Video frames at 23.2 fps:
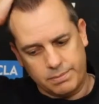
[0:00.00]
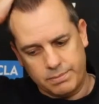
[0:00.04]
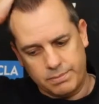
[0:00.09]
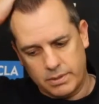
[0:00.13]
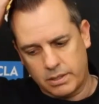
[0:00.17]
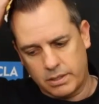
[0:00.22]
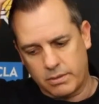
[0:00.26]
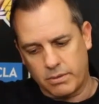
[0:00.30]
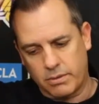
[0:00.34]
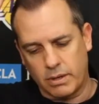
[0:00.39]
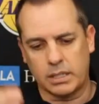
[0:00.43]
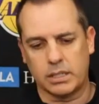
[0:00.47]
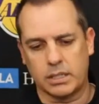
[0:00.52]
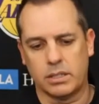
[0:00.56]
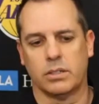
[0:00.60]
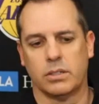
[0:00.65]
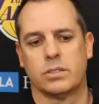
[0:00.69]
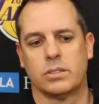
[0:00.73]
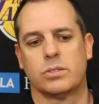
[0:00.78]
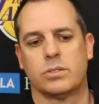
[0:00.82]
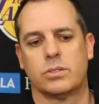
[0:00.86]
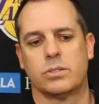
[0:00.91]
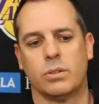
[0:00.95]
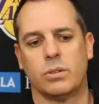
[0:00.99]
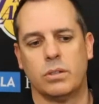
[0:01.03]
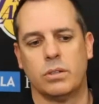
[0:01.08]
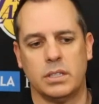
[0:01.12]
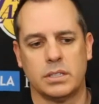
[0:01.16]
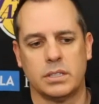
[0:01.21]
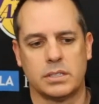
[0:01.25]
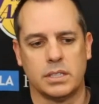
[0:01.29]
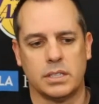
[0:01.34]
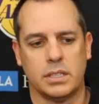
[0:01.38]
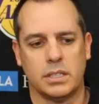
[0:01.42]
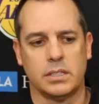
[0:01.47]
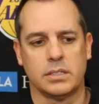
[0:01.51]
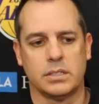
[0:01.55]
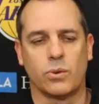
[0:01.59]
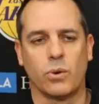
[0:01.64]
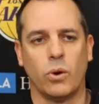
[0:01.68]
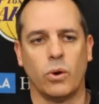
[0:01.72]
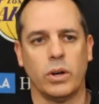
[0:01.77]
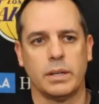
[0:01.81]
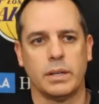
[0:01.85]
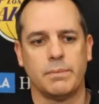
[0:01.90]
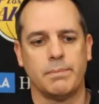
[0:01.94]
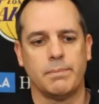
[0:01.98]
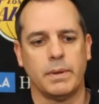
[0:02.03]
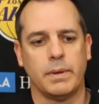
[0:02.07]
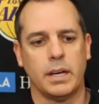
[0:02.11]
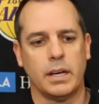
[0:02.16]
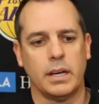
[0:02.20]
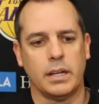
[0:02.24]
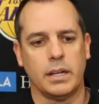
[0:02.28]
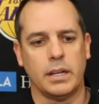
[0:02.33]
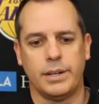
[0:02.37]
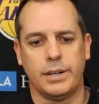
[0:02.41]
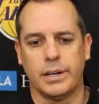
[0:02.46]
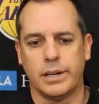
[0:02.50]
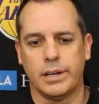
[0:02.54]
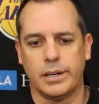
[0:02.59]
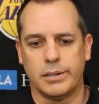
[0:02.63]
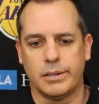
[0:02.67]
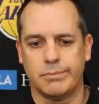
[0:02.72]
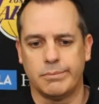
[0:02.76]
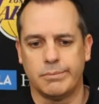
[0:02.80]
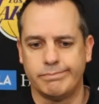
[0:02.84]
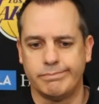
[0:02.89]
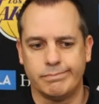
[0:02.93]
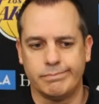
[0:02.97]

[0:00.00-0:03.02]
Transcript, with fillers: a great deal of soreness in his groin, and um,